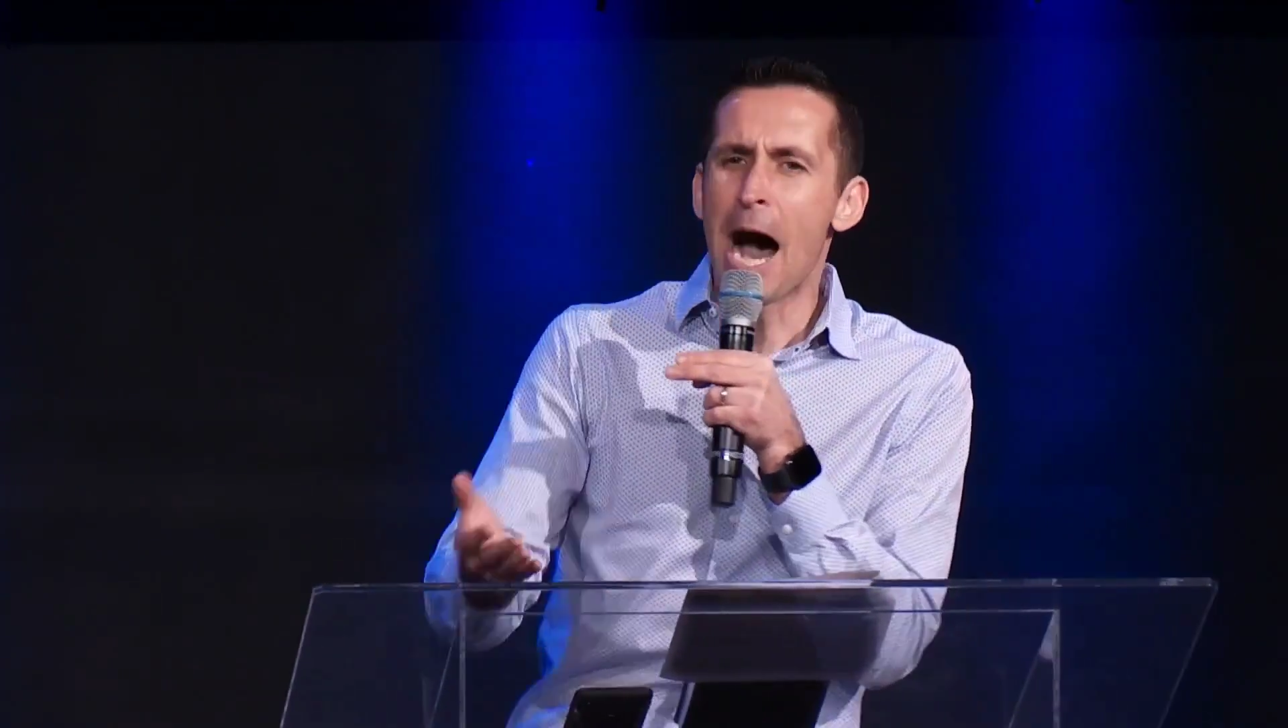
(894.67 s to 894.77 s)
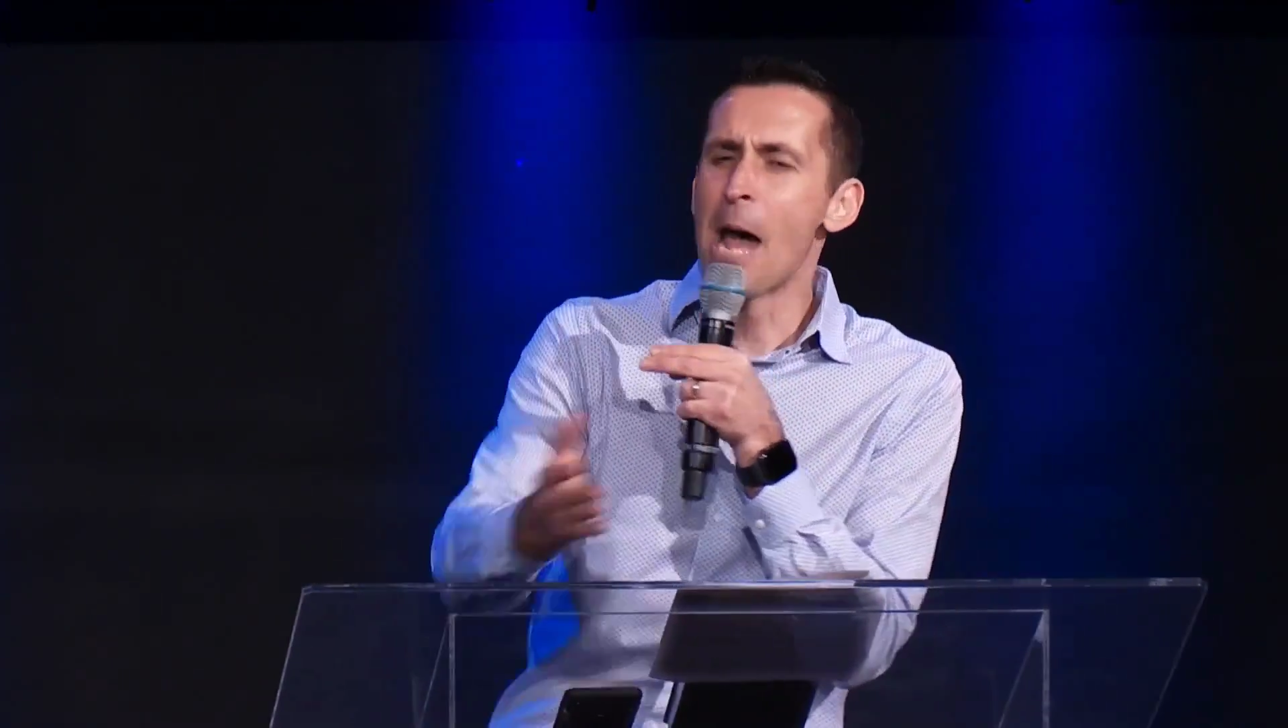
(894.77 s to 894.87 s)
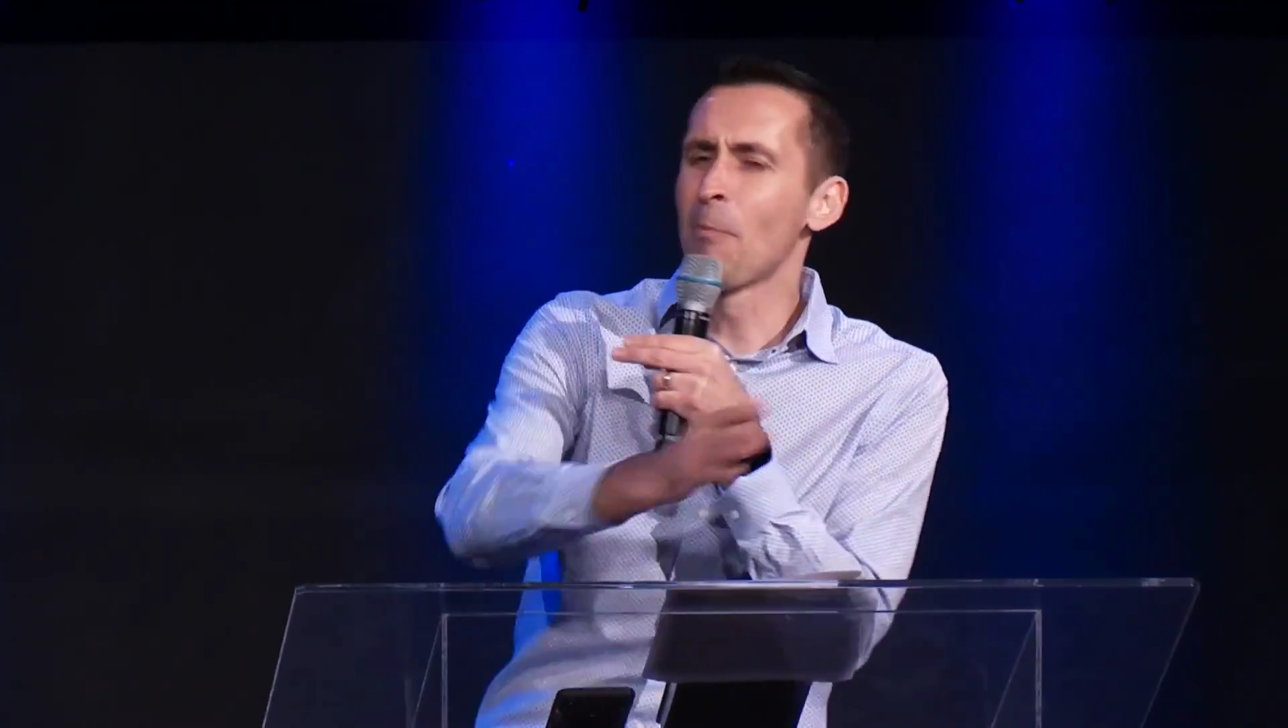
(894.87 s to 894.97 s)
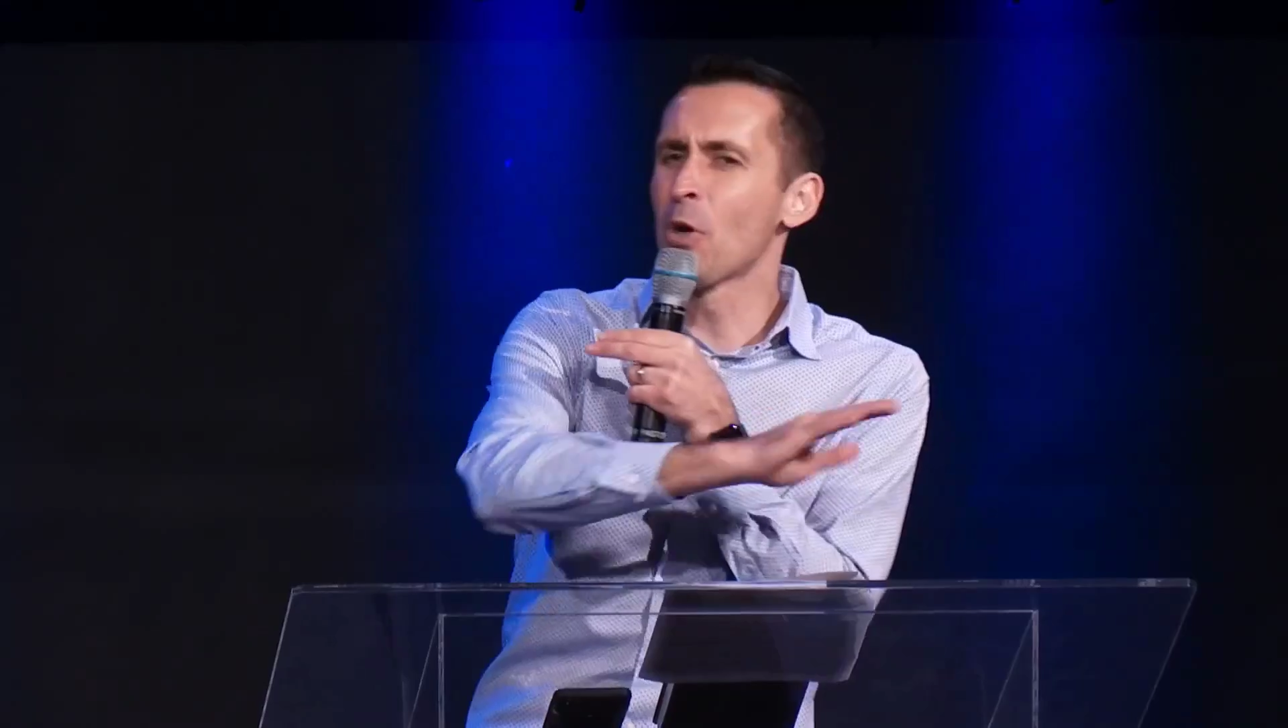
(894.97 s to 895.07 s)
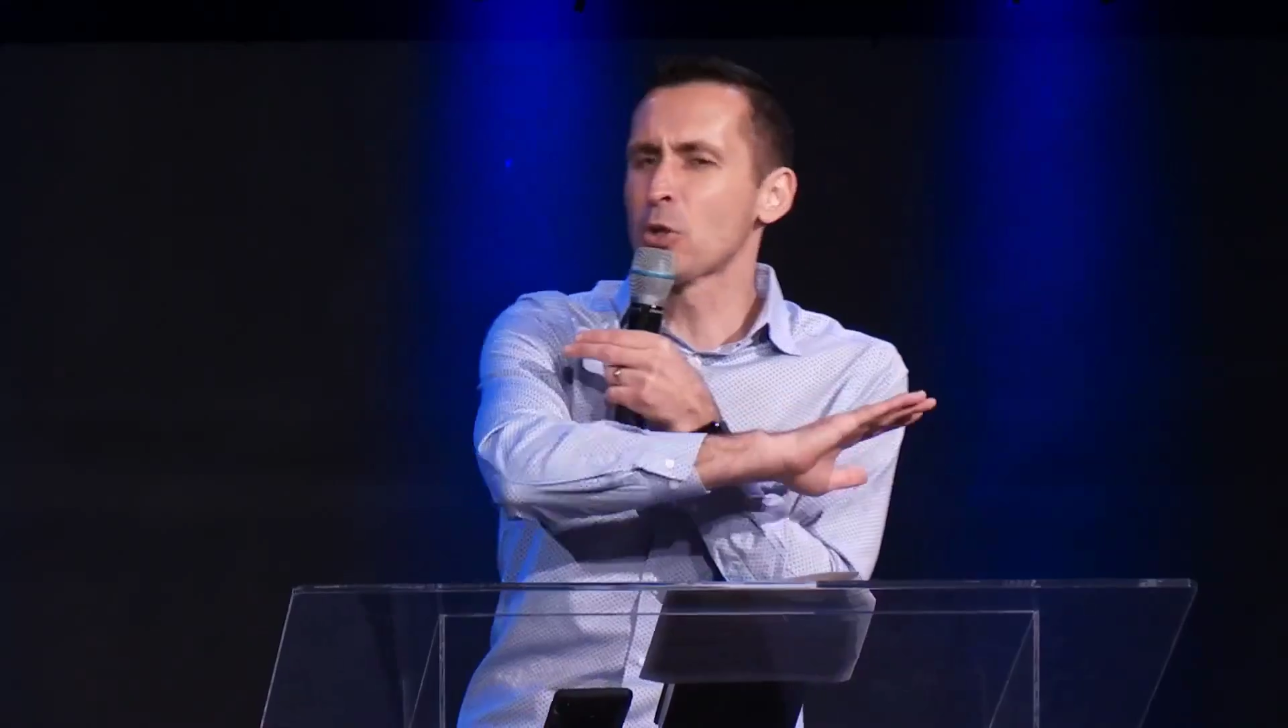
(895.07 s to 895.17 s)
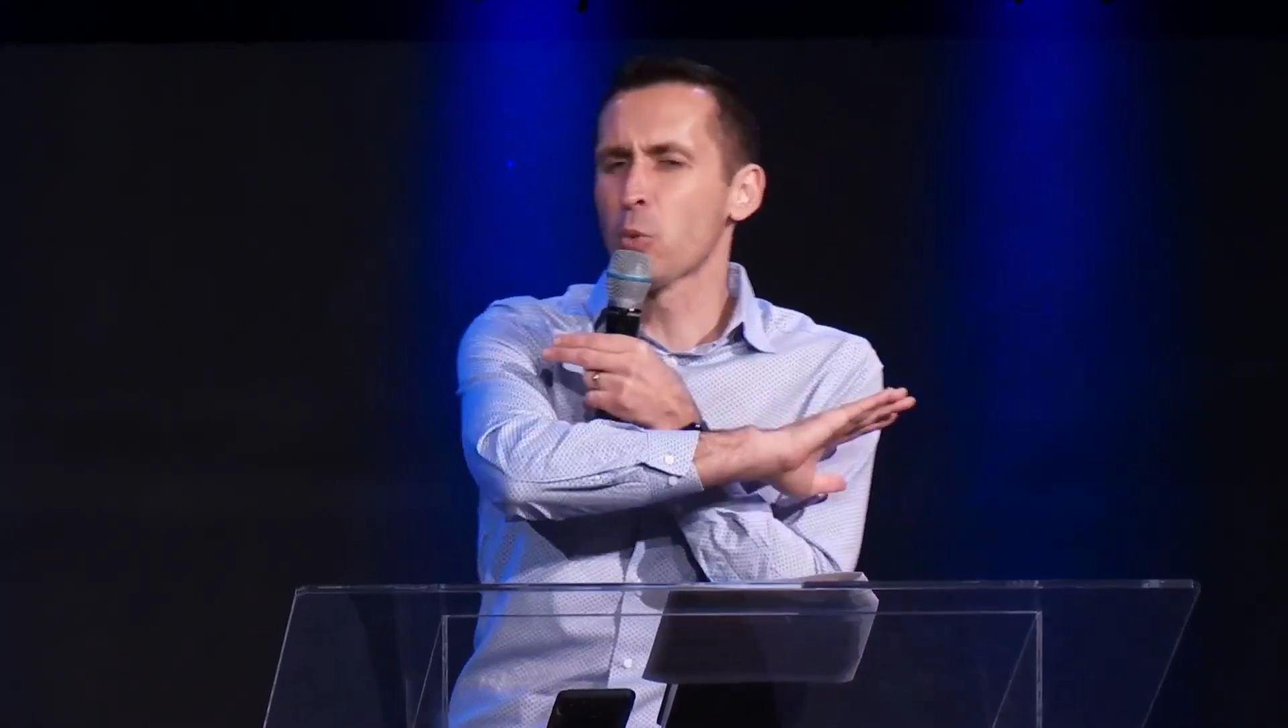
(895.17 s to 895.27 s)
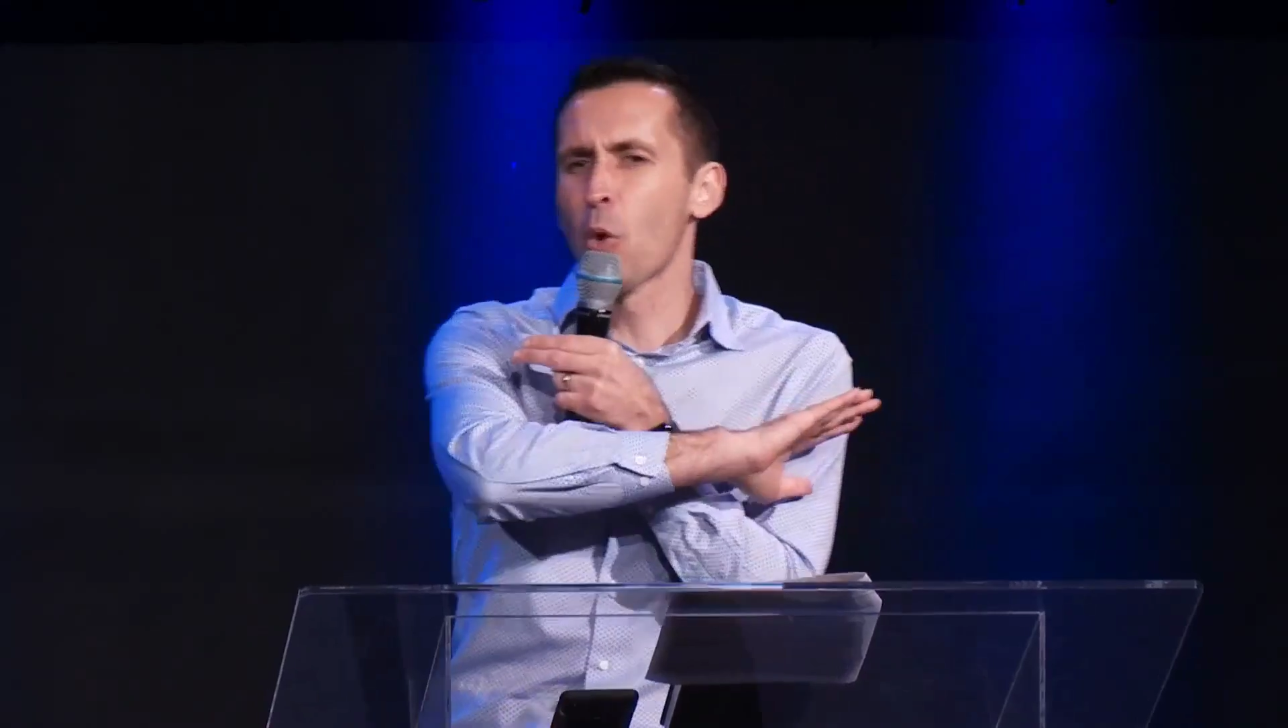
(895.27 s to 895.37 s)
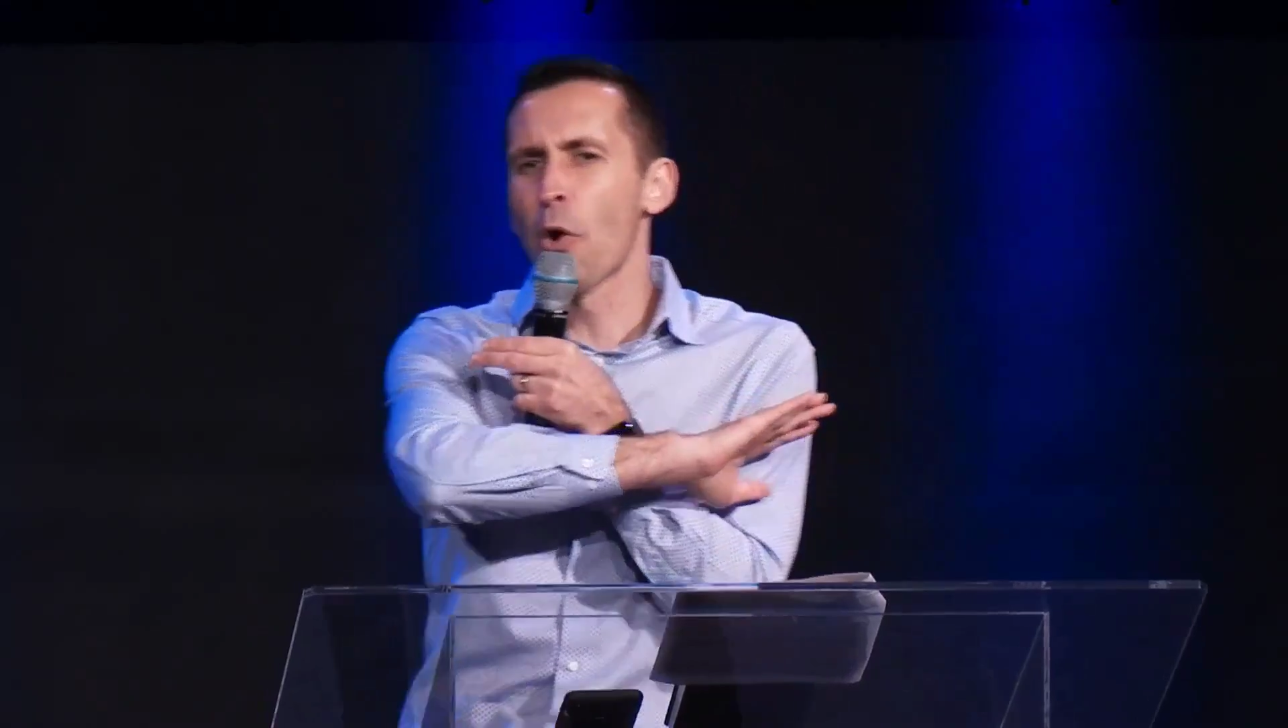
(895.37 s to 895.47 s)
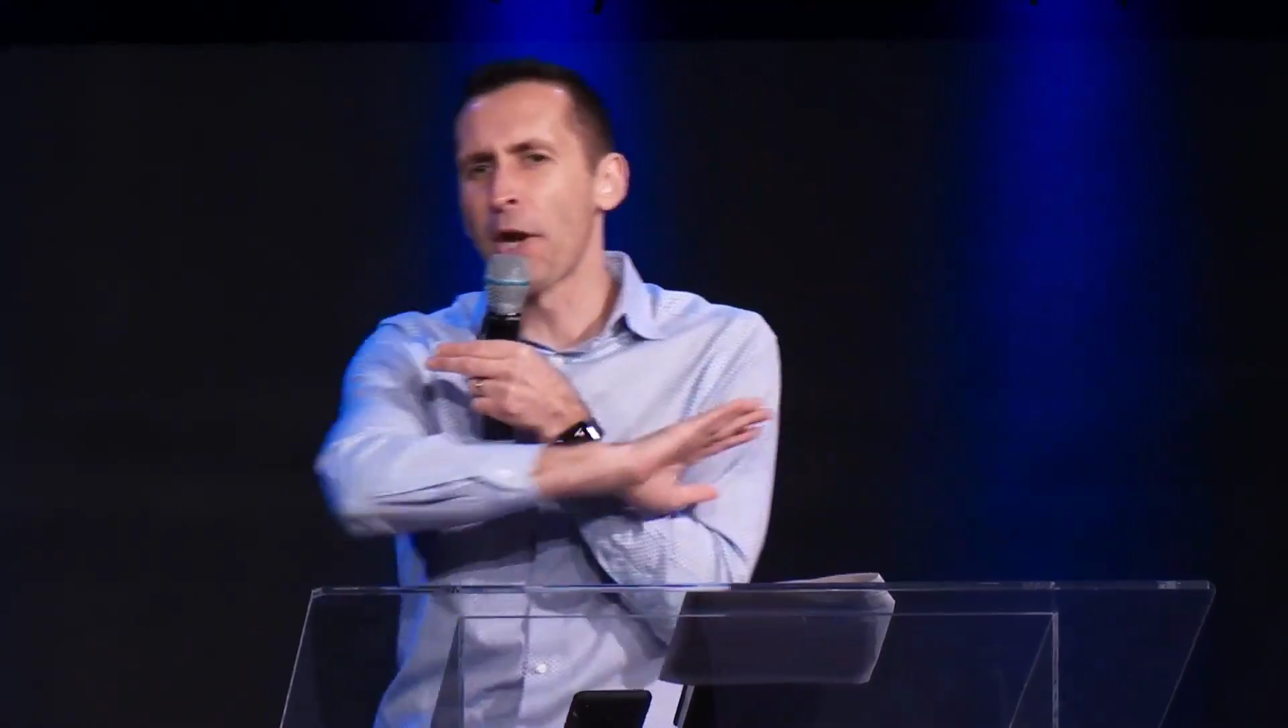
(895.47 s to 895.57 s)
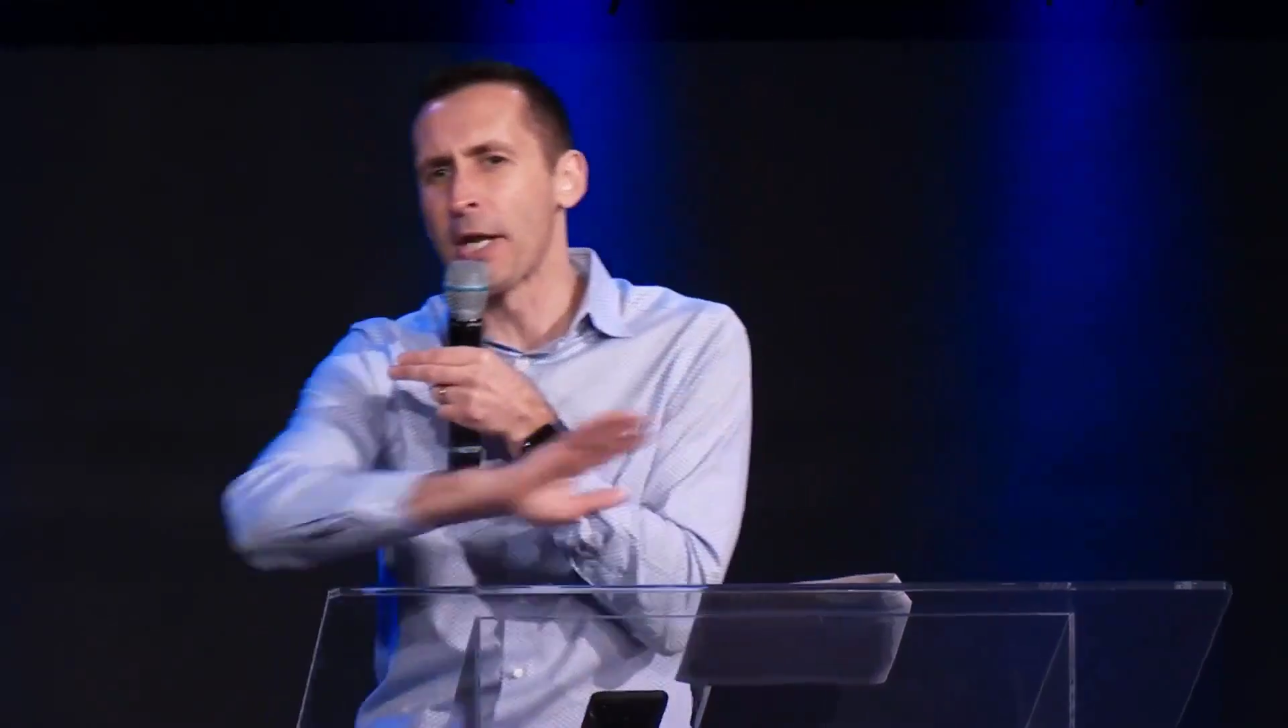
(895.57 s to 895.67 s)
I am not
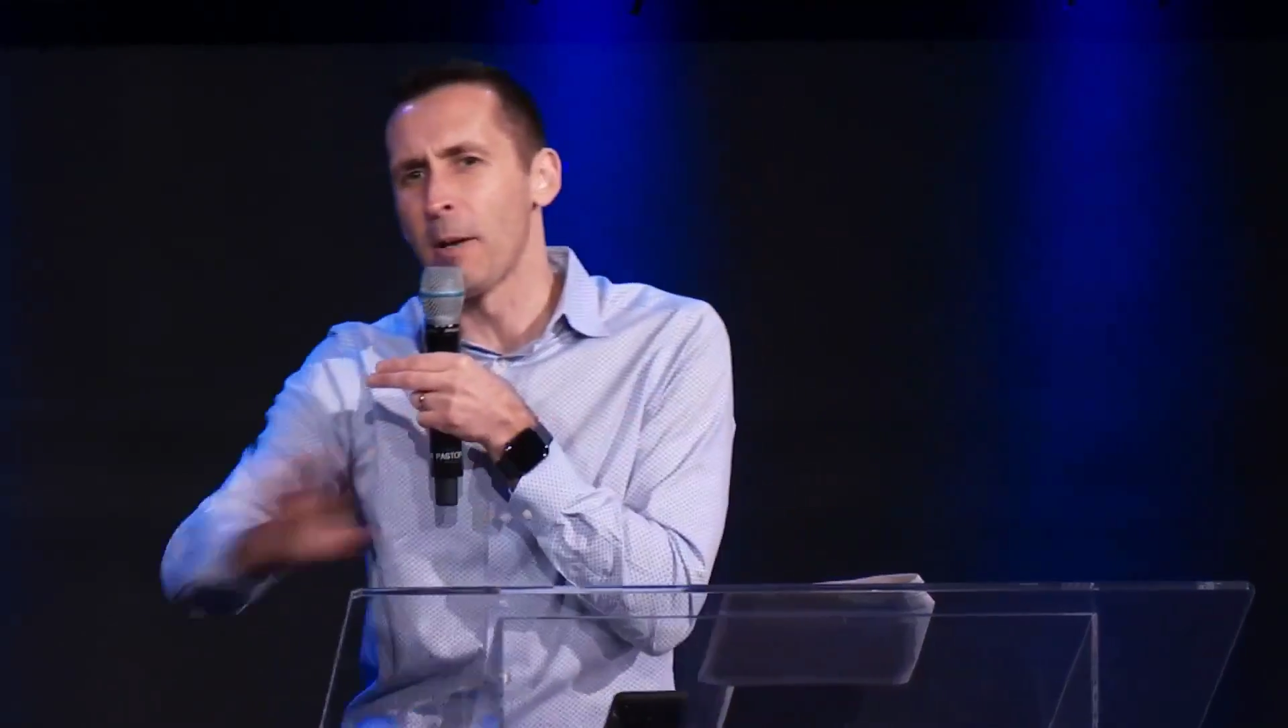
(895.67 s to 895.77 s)
worried